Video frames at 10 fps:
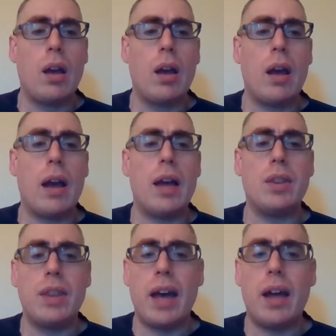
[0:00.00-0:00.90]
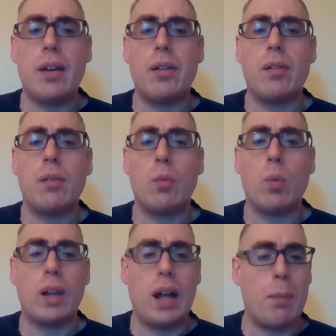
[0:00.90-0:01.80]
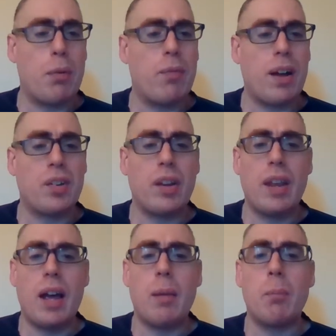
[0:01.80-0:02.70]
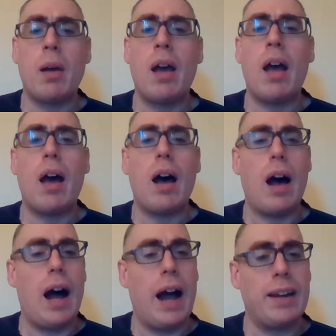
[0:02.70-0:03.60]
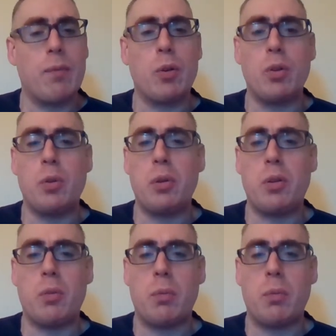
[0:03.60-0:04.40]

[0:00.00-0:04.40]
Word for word: And then will I profess to them, I never knew you.